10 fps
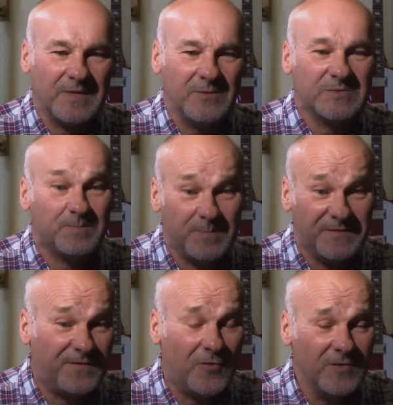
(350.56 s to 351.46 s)
it was
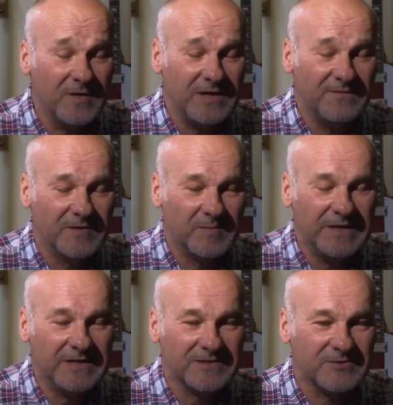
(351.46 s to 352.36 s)
before the, even the
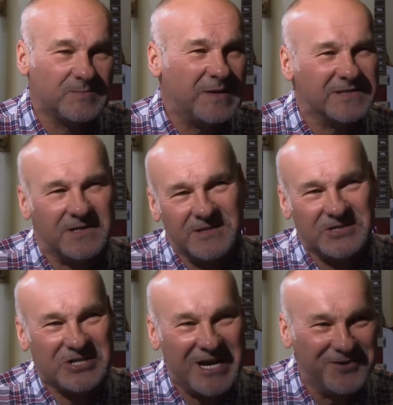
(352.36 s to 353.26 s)
Beatles. It was bands like The
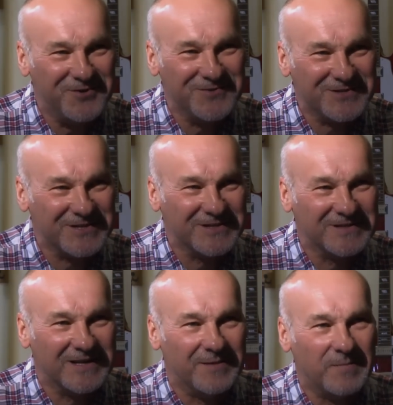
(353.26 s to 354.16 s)
Shadows,
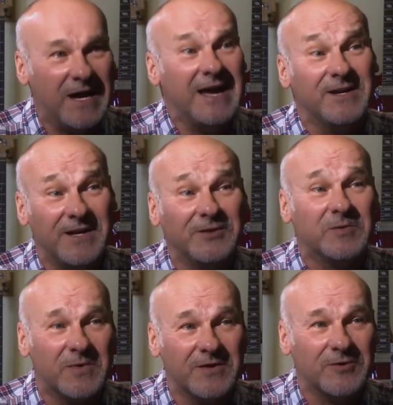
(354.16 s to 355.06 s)
and um, I had an elder
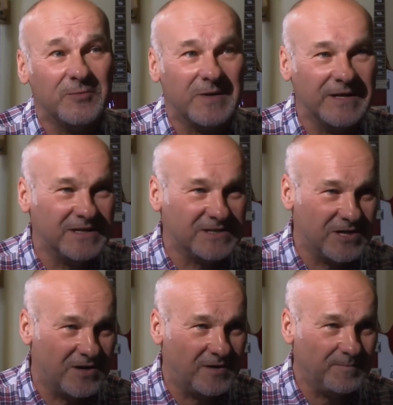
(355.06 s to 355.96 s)
brother who played
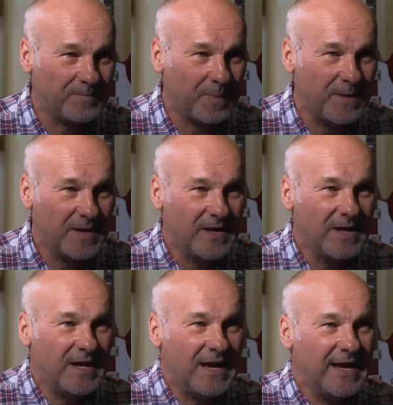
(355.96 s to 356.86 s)
guitar,
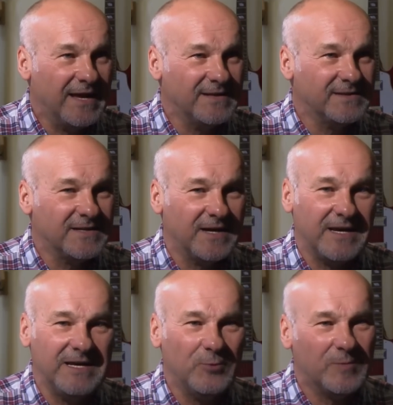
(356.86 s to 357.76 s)
and uh,
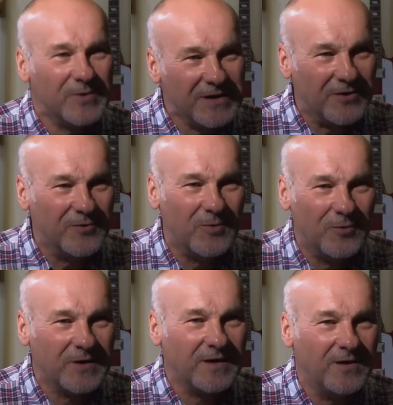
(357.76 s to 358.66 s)
he would bring home
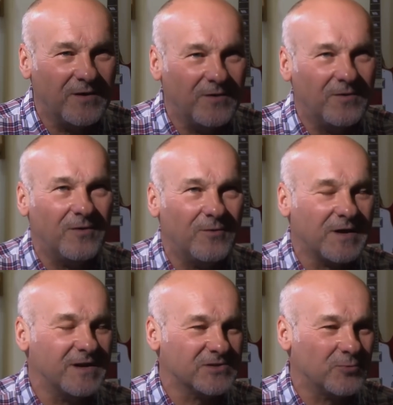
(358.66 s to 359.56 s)
all, all, all
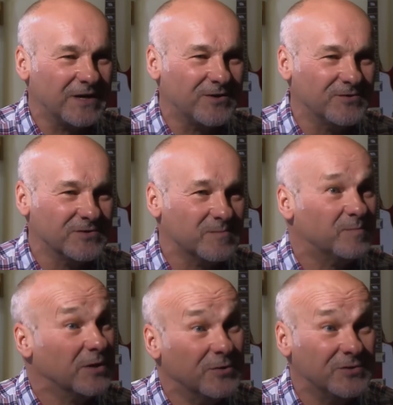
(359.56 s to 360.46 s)
kinds of records, and
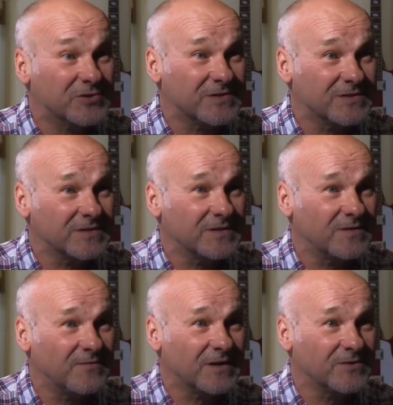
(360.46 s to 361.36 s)
blues
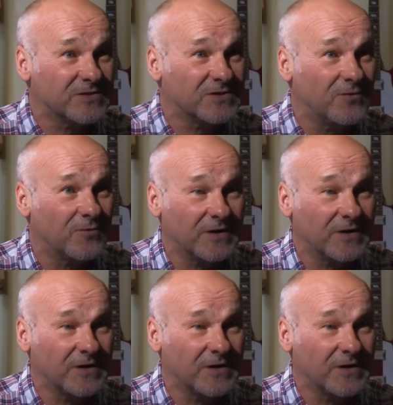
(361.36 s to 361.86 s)
records, soul